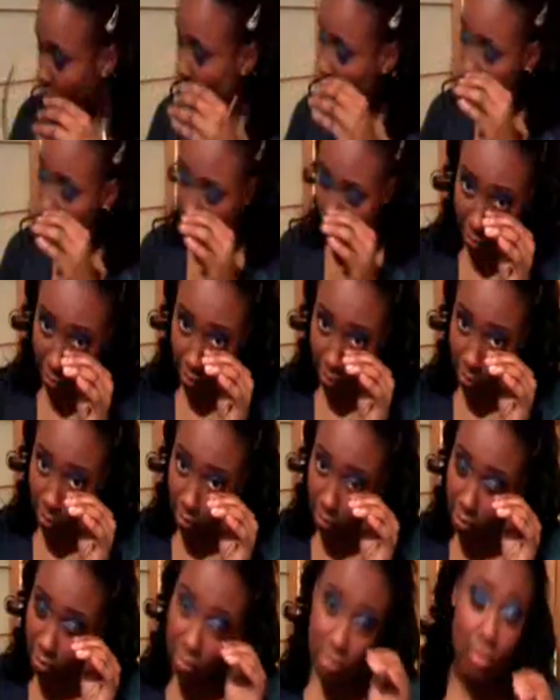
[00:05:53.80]

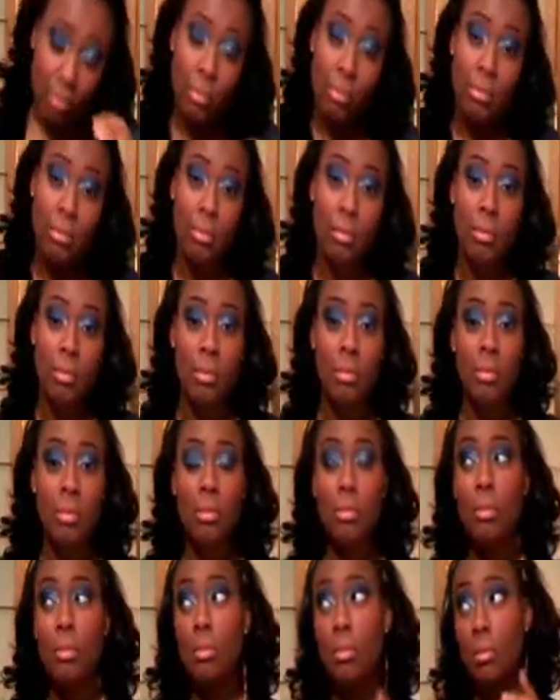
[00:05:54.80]

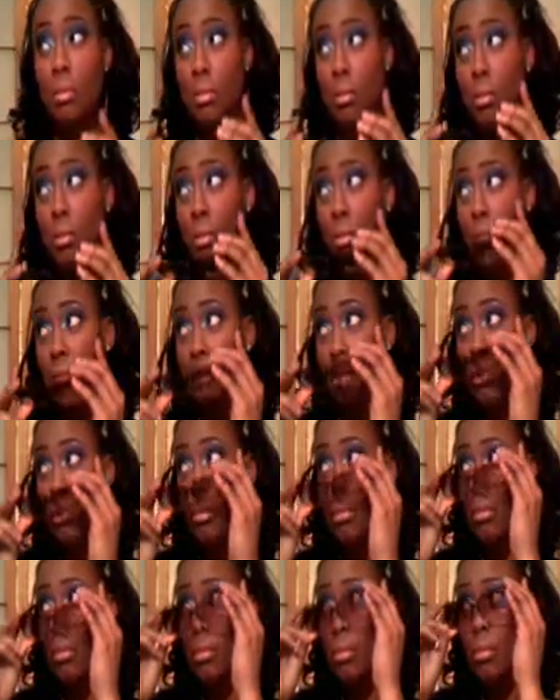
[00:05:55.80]

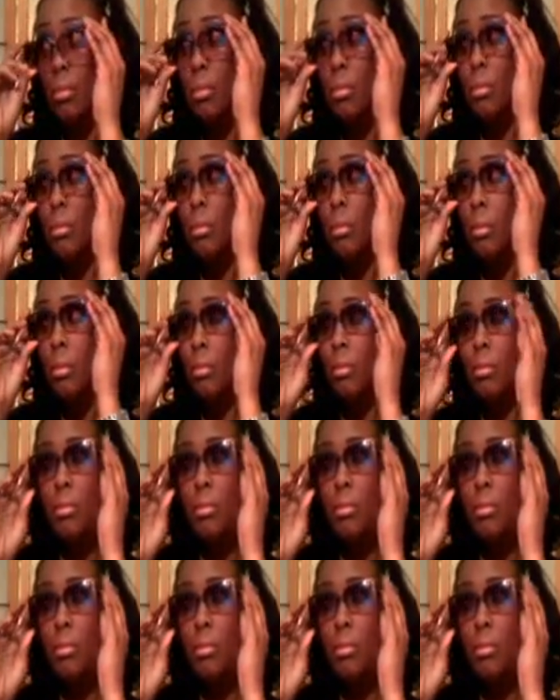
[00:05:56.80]
No one is speaking in this clip.